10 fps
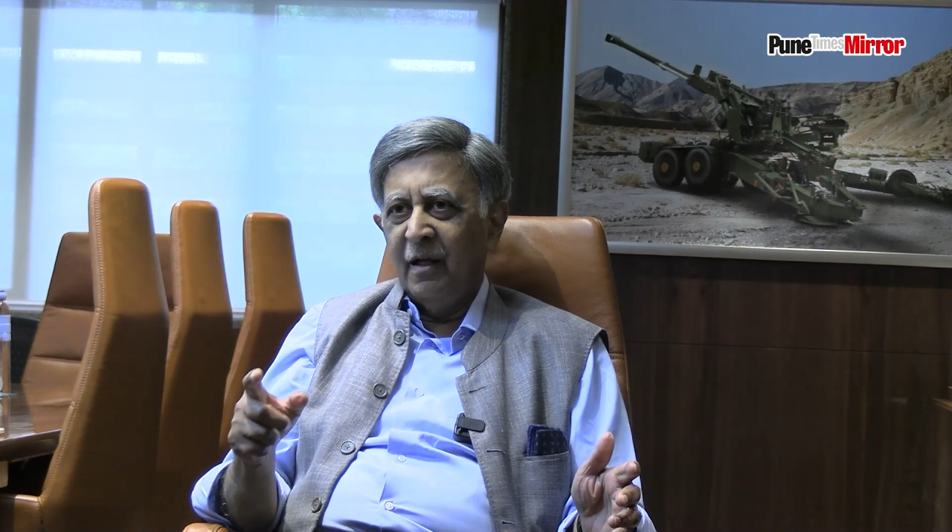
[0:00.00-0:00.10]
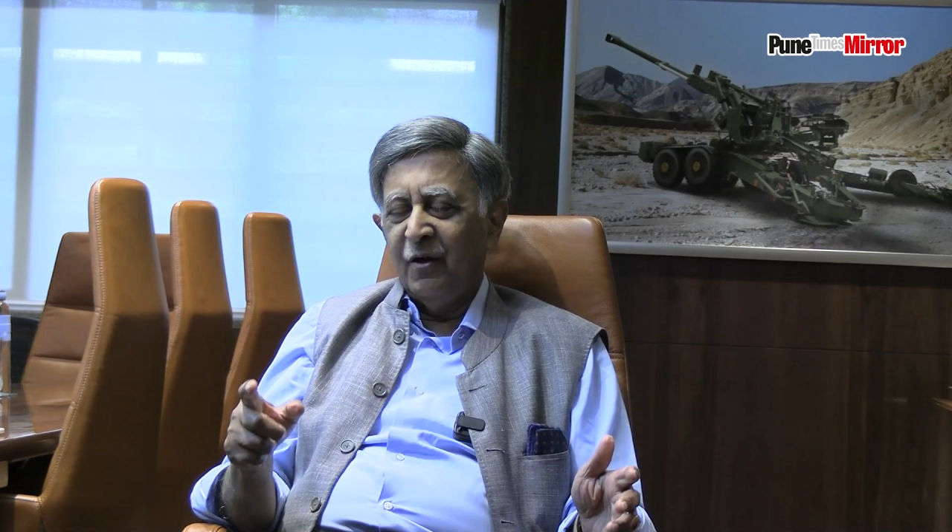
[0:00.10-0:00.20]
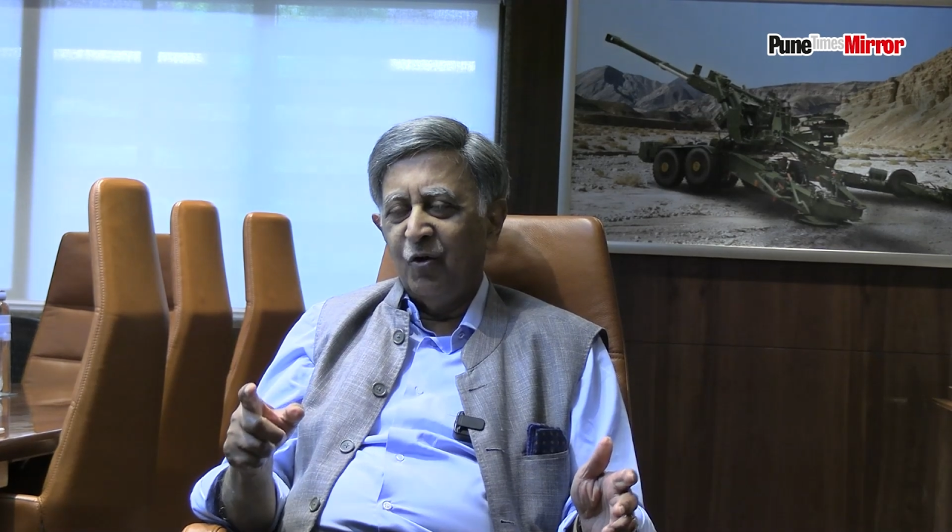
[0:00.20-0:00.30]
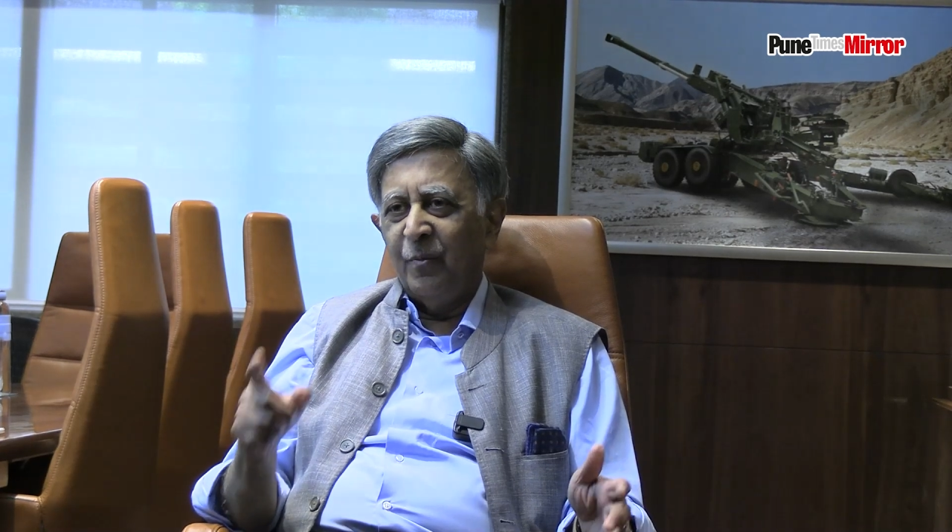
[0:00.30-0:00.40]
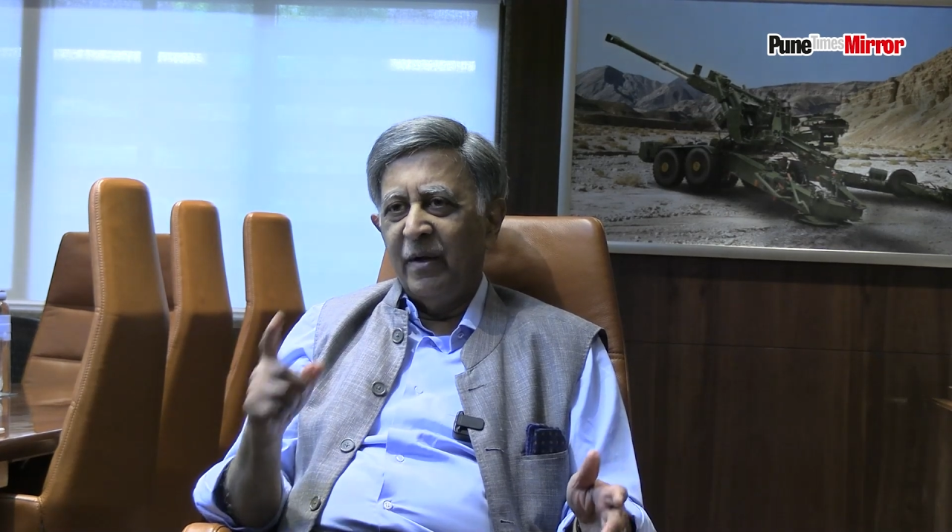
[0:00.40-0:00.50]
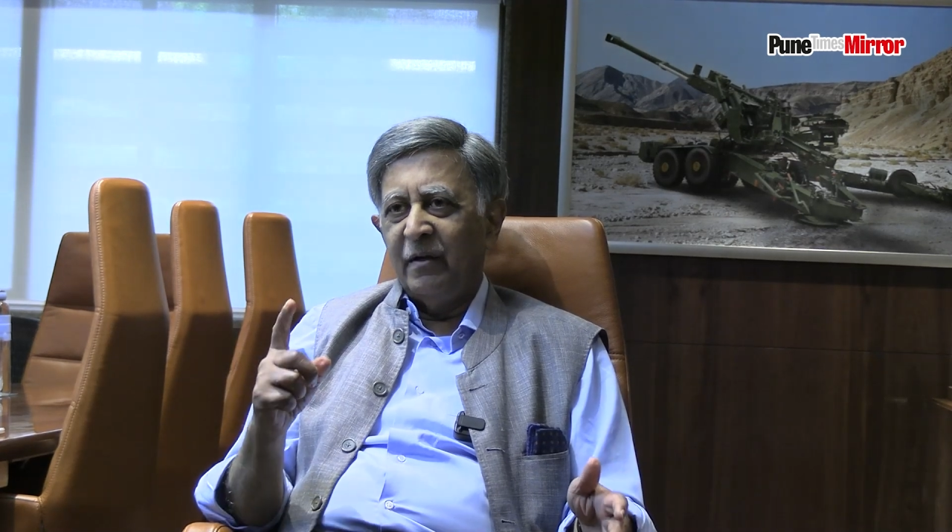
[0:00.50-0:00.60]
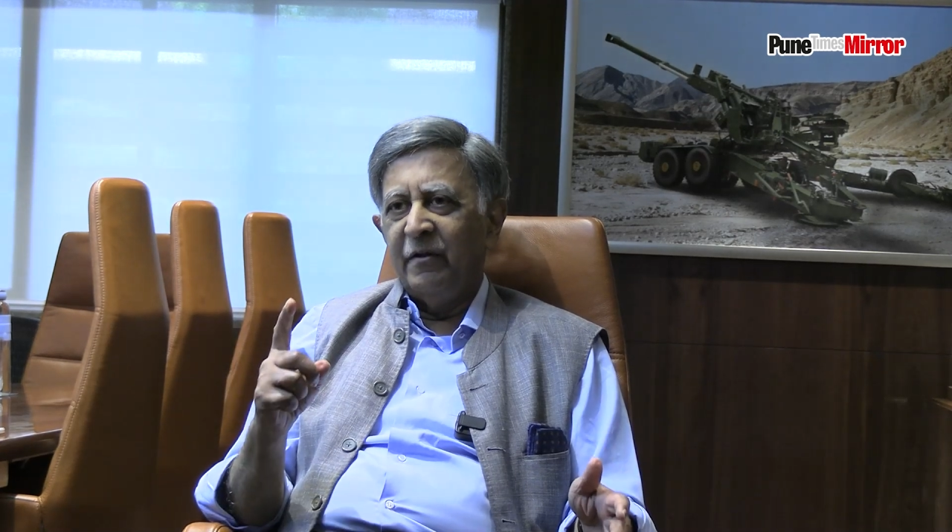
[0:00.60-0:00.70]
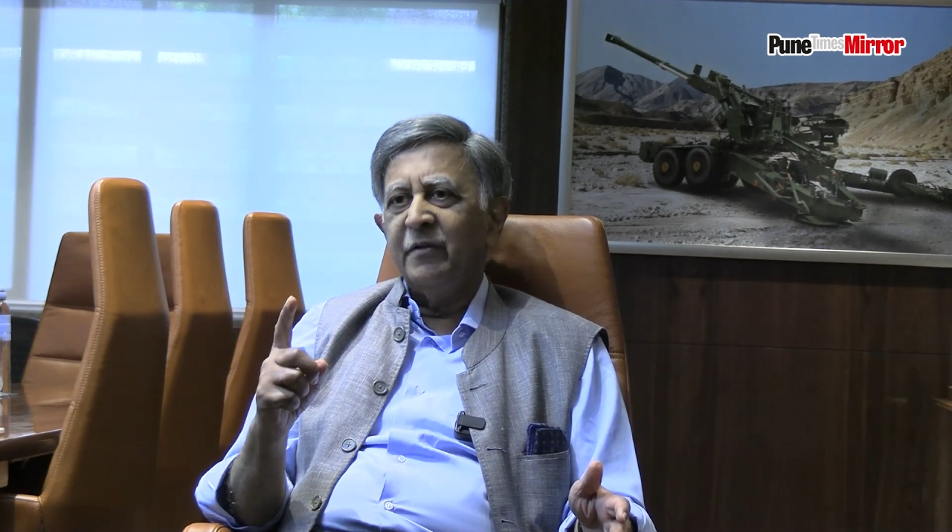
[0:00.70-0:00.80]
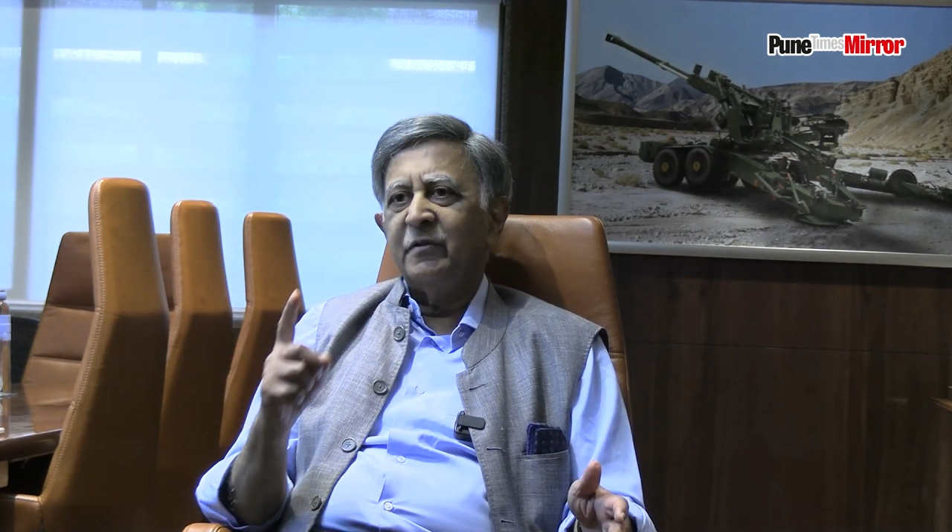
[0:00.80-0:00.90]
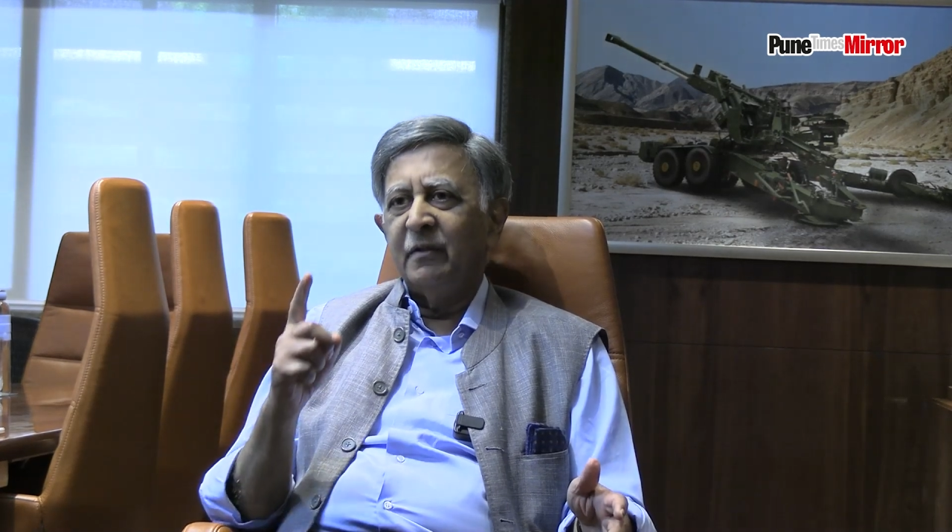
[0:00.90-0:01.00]
to make
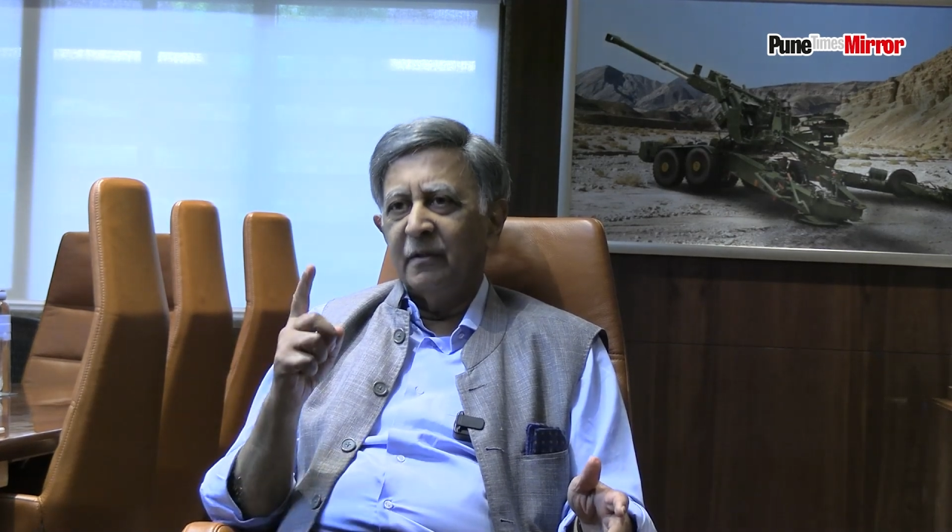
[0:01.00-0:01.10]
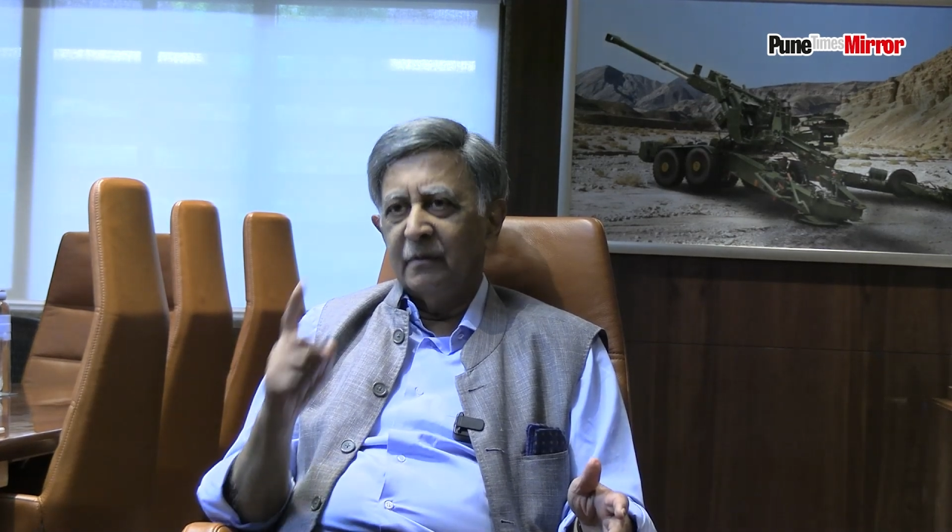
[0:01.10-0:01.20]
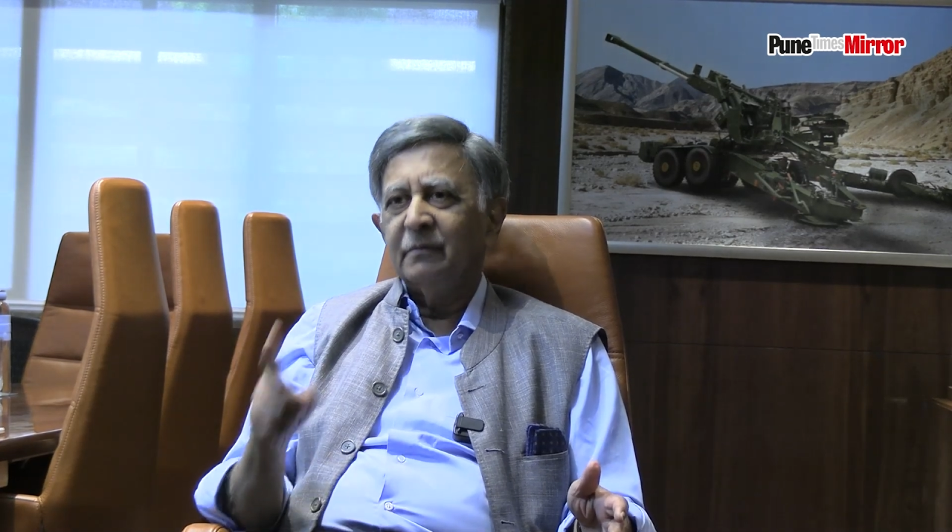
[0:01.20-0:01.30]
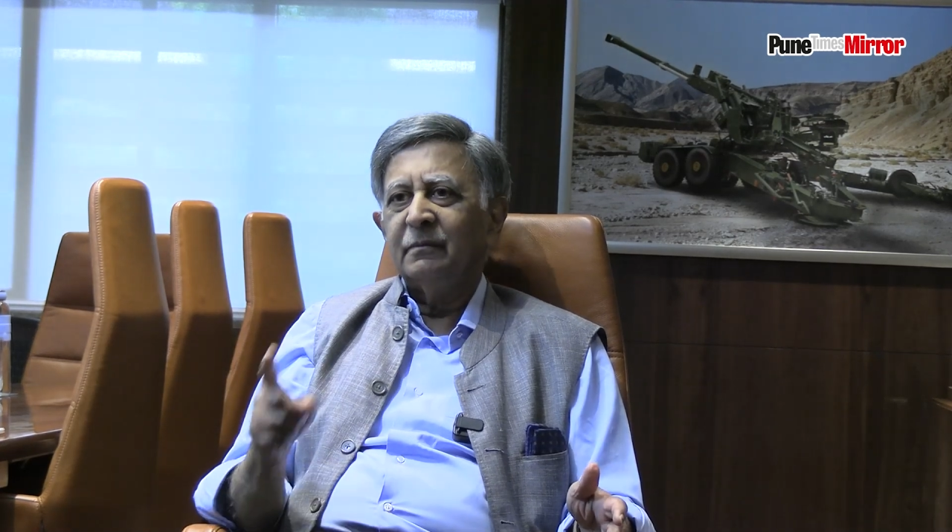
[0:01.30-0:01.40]
green steel.